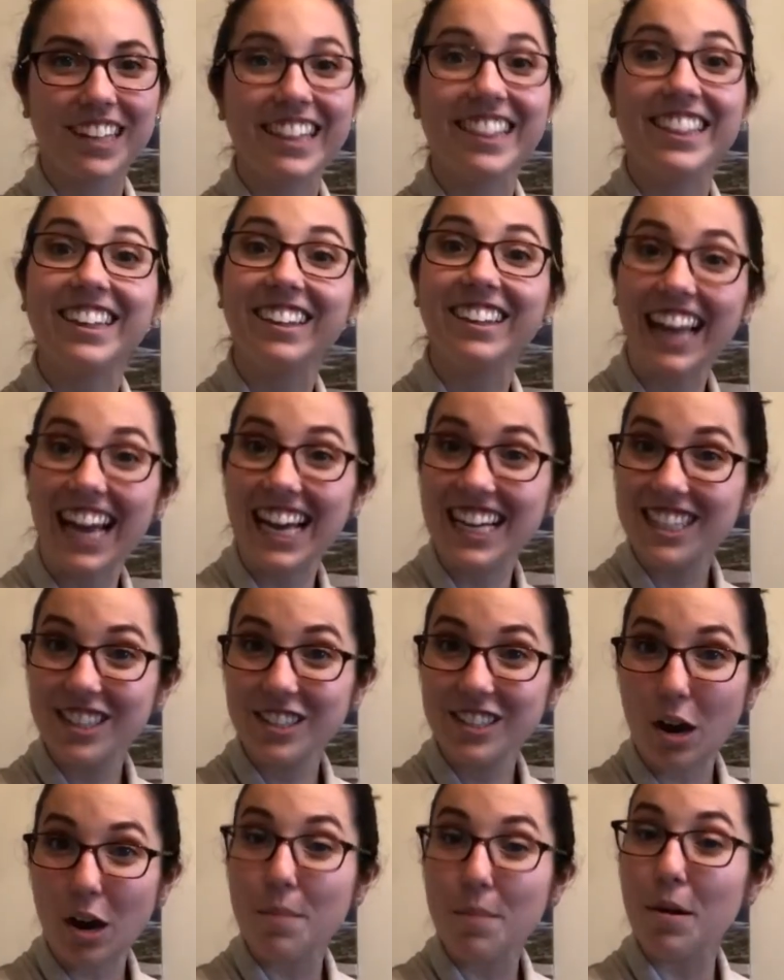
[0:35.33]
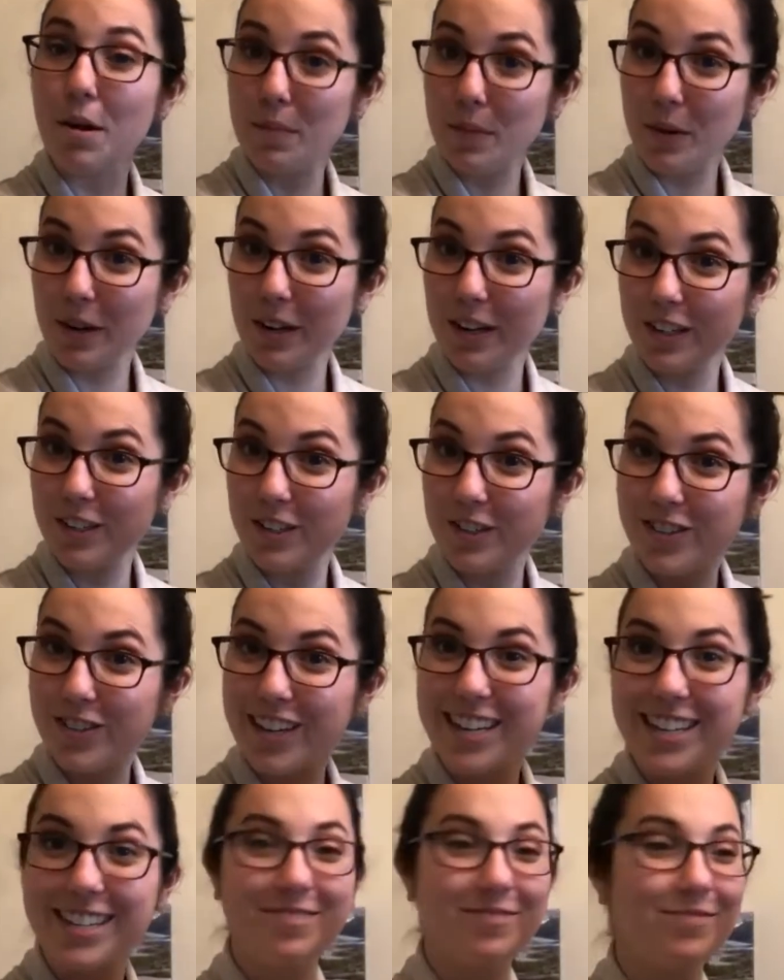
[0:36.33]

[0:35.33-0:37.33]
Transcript: The last stop on Market Street.